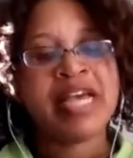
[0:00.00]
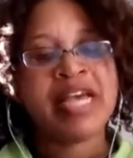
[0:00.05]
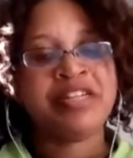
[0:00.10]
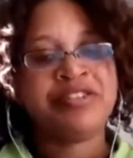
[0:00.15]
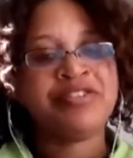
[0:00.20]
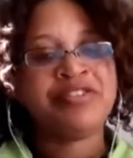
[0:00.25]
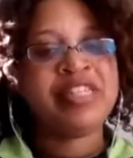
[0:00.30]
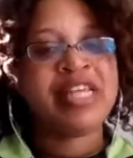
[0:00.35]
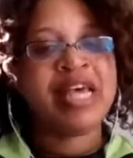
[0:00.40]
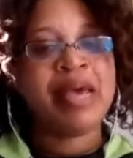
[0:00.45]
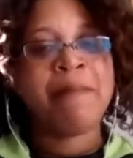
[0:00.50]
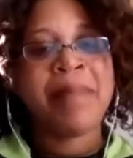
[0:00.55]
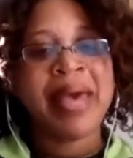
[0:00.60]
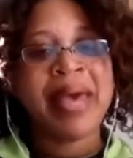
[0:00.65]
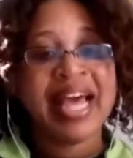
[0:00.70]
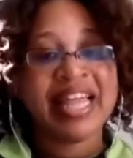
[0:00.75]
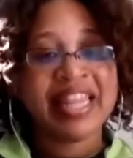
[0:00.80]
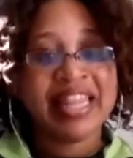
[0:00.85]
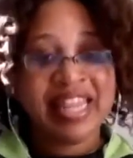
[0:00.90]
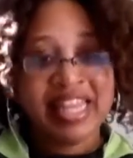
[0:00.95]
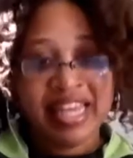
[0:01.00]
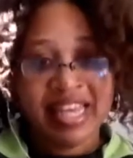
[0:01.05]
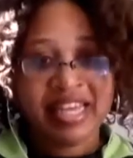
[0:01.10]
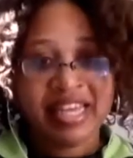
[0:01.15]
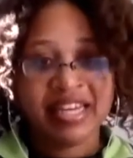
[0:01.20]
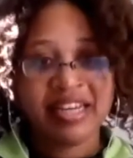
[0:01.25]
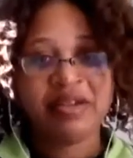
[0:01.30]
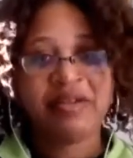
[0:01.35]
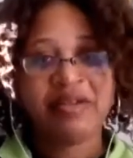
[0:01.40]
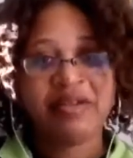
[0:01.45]
had you set back
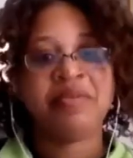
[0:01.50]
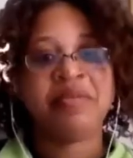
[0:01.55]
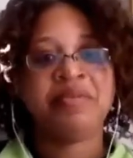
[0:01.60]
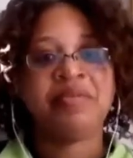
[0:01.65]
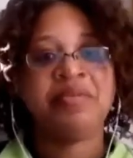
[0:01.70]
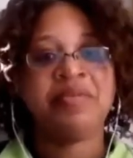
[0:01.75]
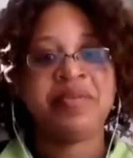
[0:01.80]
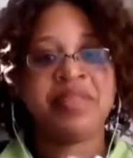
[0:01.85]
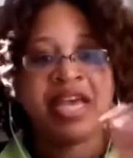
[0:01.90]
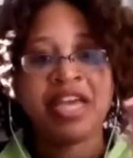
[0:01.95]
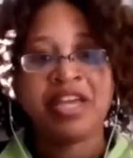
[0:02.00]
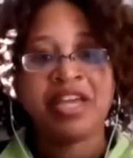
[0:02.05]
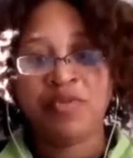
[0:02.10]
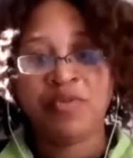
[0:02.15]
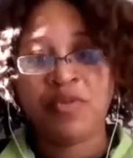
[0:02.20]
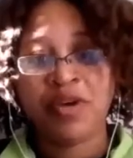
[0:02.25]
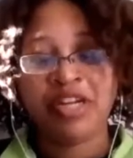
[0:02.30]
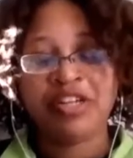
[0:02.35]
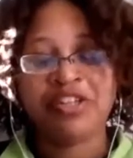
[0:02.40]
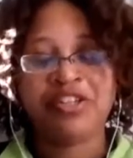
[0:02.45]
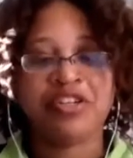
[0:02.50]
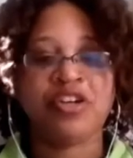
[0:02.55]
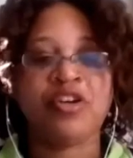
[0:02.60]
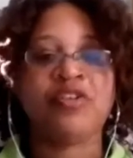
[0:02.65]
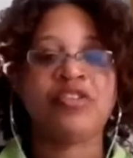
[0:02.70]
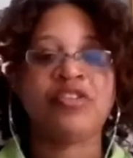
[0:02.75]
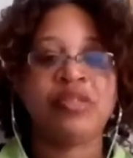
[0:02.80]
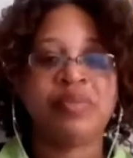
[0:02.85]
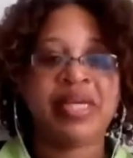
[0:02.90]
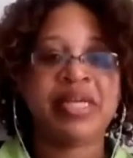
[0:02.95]
then that you wanted your goal
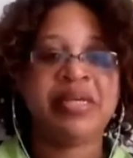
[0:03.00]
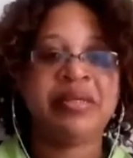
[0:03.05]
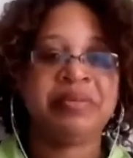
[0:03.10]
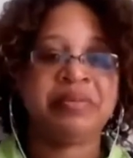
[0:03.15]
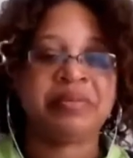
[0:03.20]
to be?